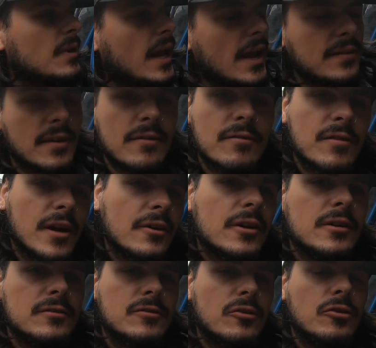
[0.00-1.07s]
man, they're
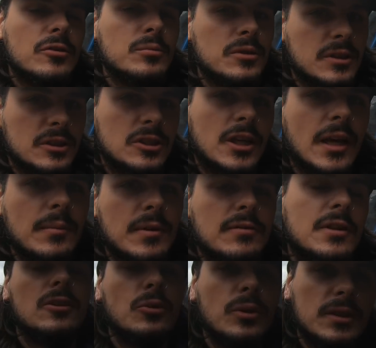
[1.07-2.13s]
very affordable and cheap.
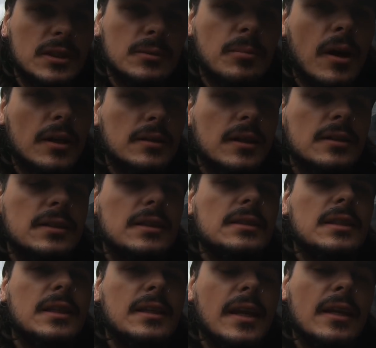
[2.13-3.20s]
So what this part does
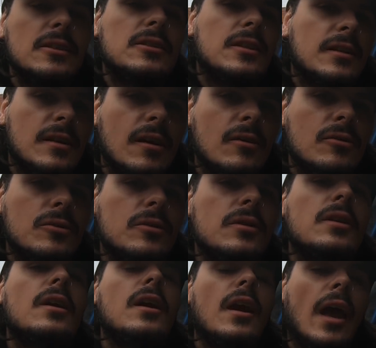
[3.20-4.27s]
is it connects to your
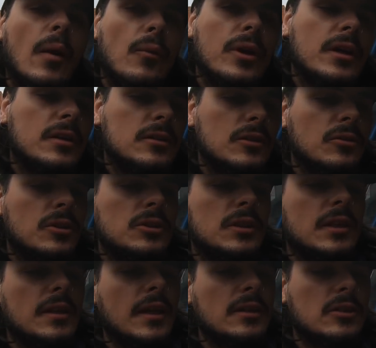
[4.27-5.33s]
knuckle, and what you can do is you
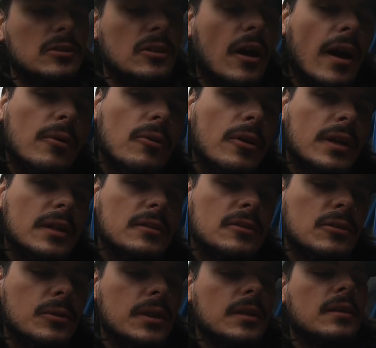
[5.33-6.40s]
connect your tie rod end
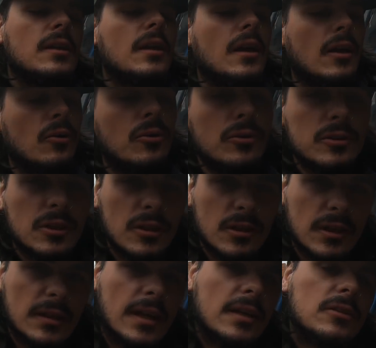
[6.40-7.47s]
to it. Also,
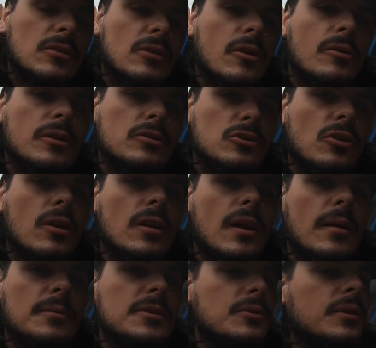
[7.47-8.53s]
you connect your lower control
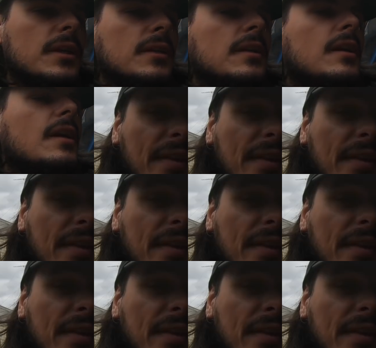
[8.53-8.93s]
arm to it,